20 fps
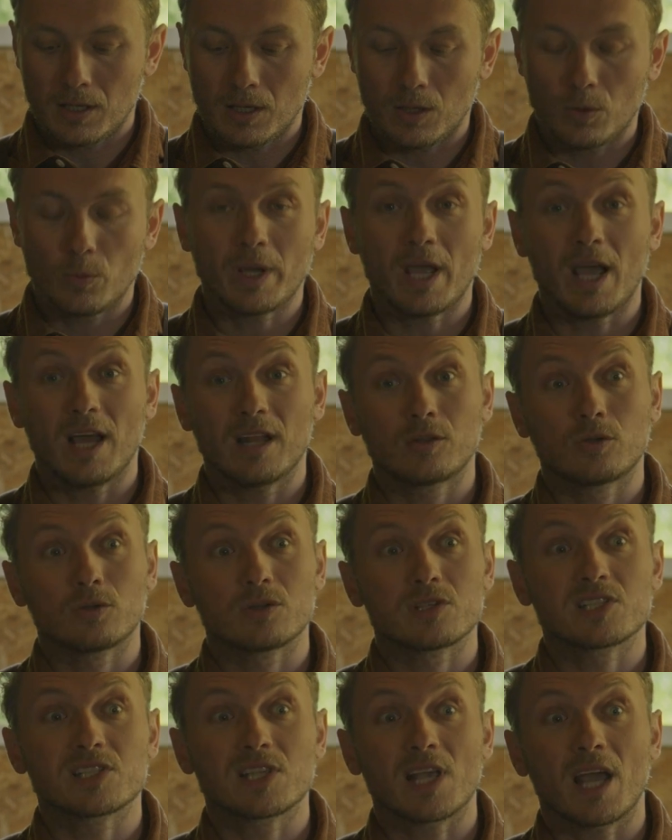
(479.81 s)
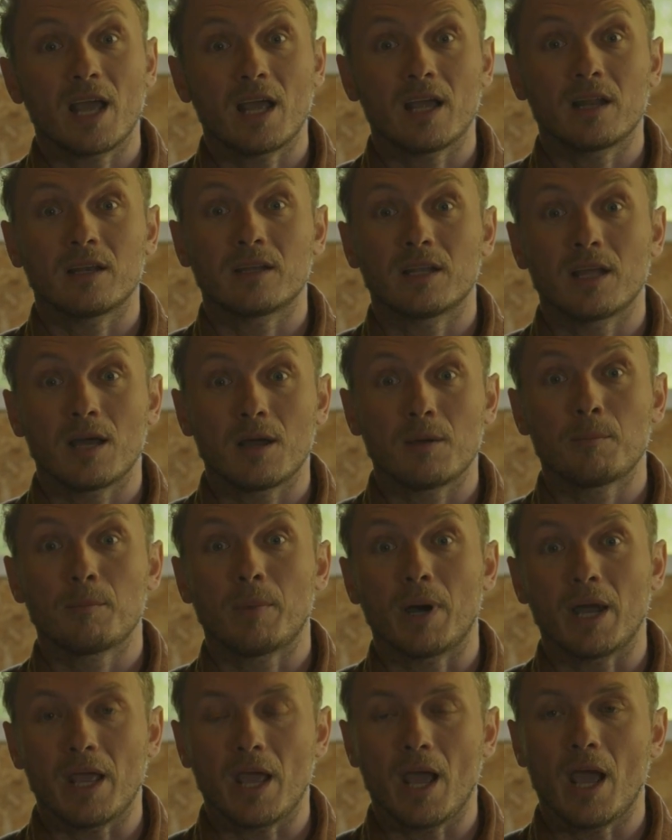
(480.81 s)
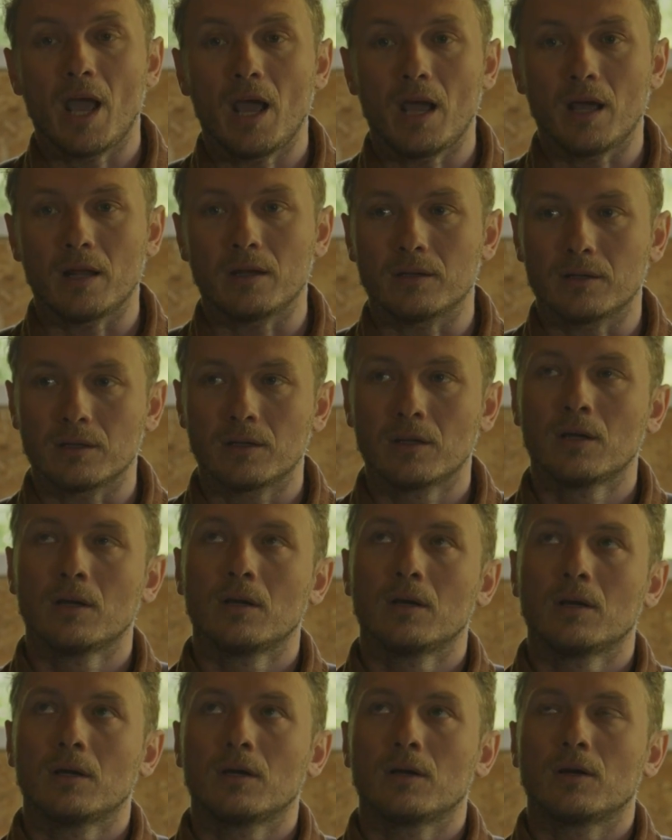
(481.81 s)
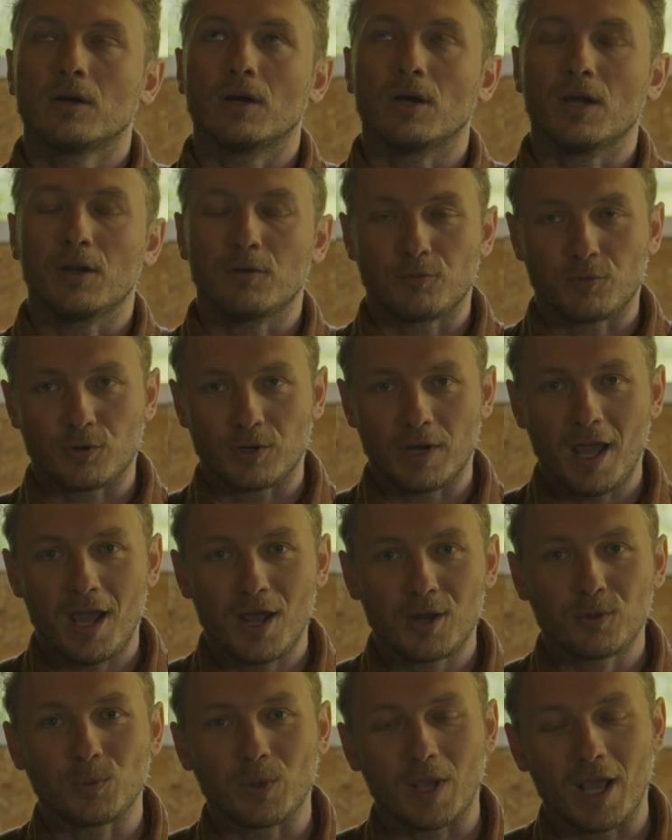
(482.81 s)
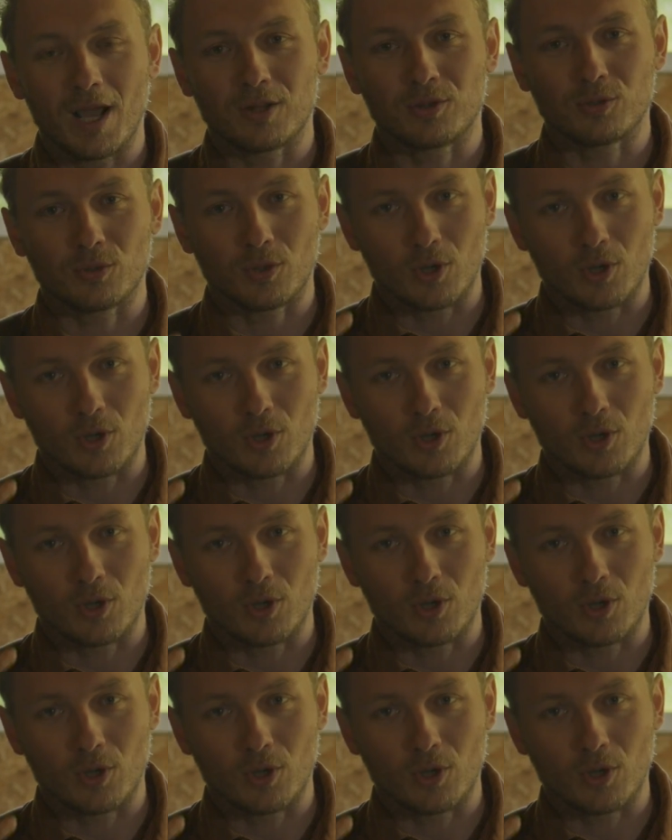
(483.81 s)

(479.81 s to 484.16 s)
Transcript: we had to sand them by hand. And for that we had to